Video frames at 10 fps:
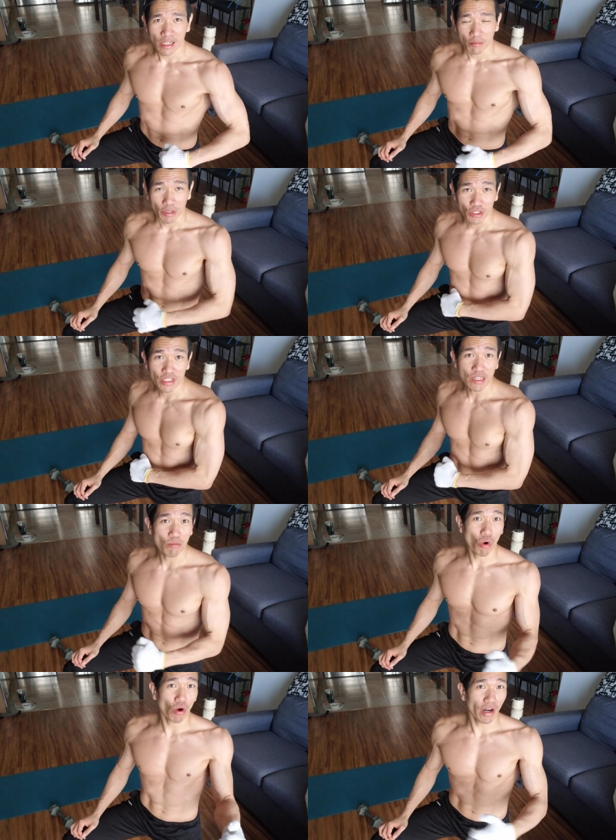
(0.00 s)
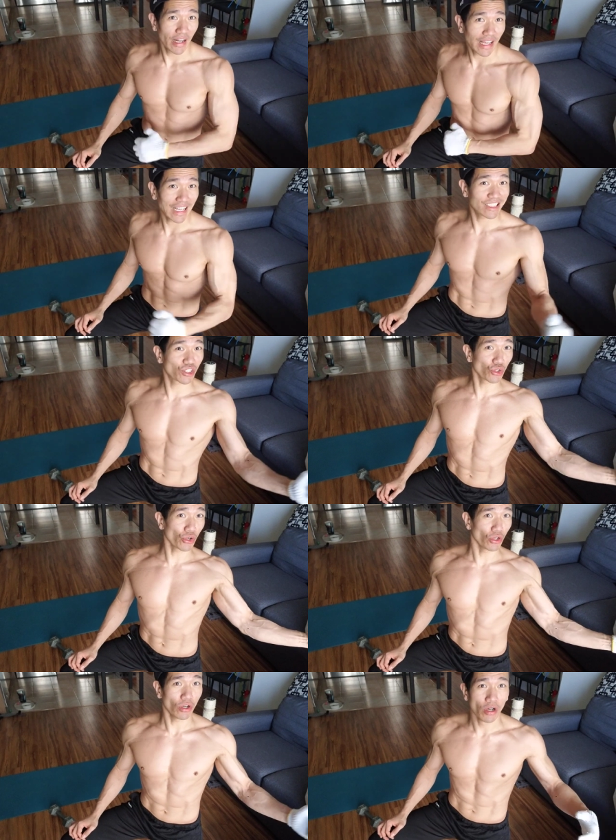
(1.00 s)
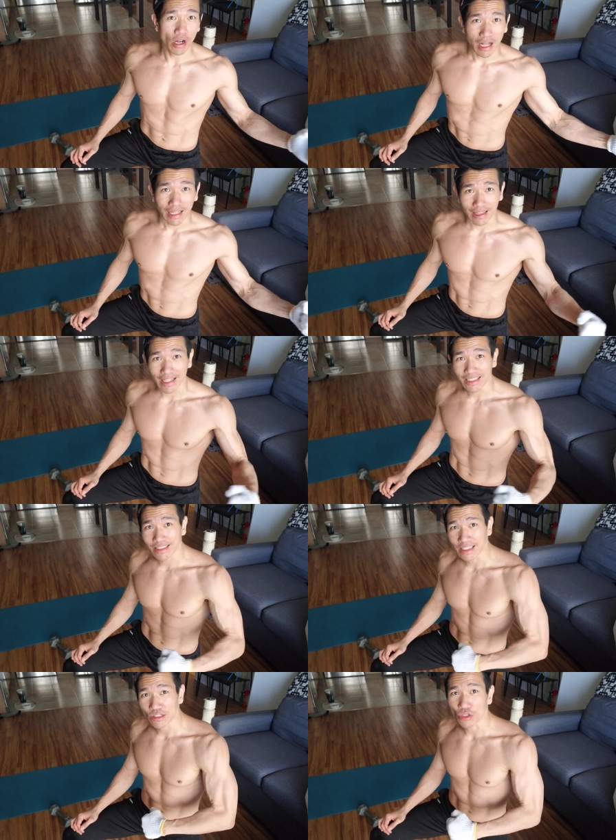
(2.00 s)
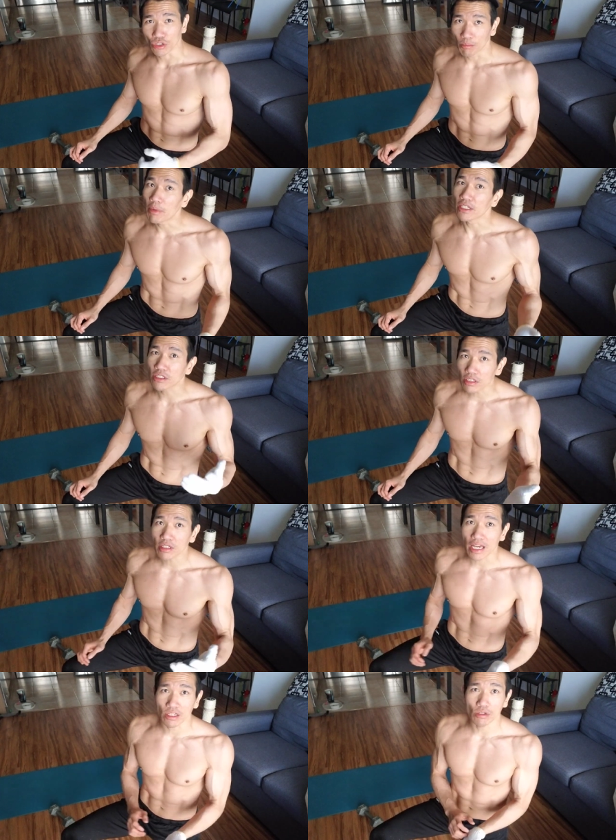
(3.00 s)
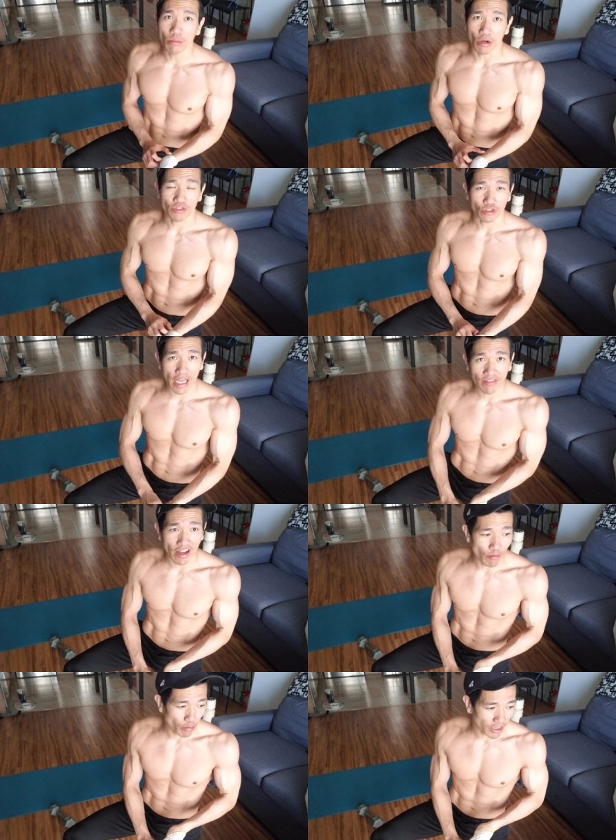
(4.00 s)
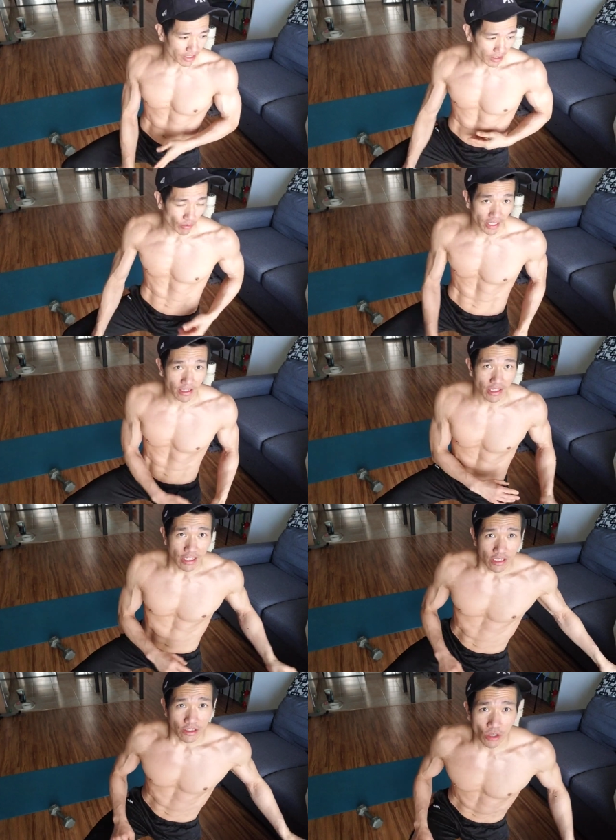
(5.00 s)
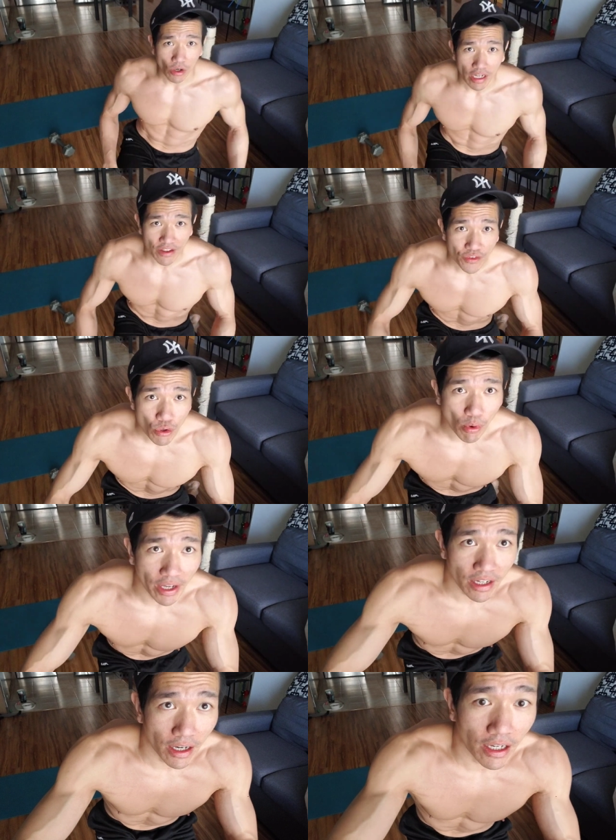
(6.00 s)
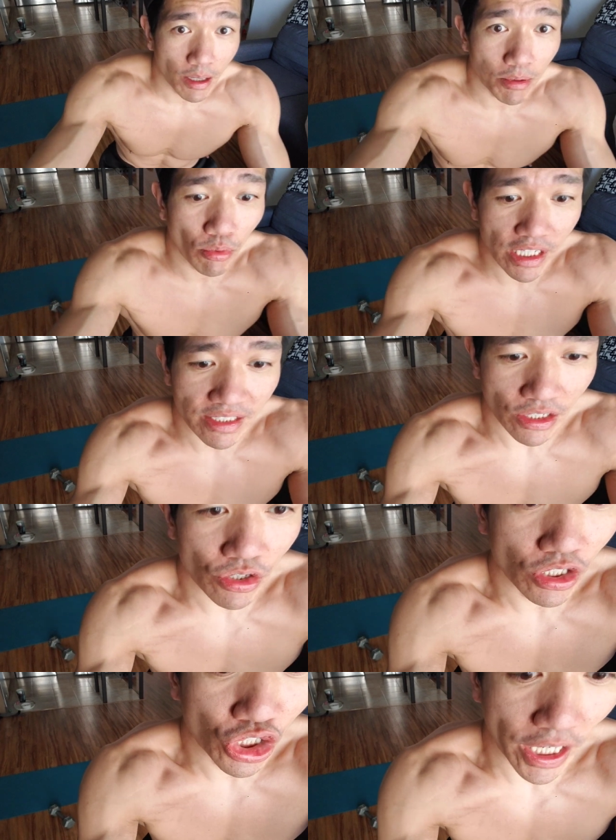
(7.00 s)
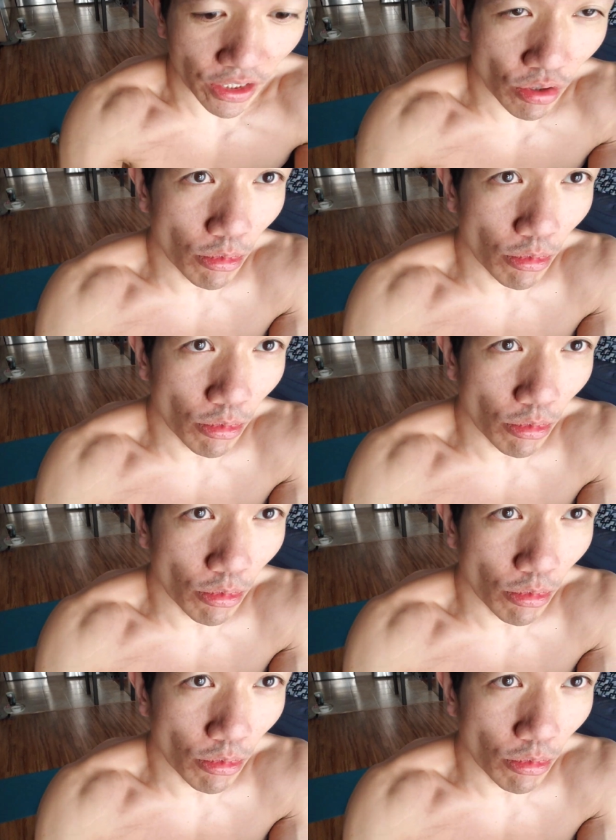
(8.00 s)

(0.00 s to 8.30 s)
but you need more external, less internal. But you still gotta do both. So you have to have mobility, right? So if you wanna, a couple of ways that you could check your